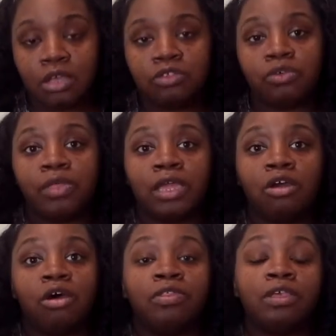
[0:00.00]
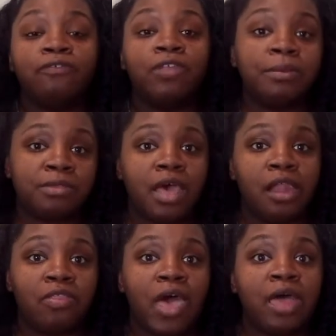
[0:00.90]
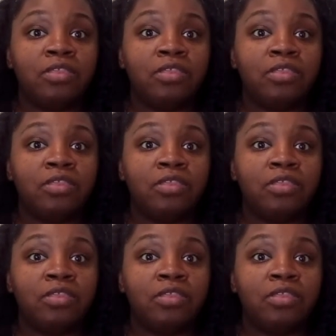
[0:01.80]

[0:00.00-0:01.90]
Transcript: So then on the flip side of that,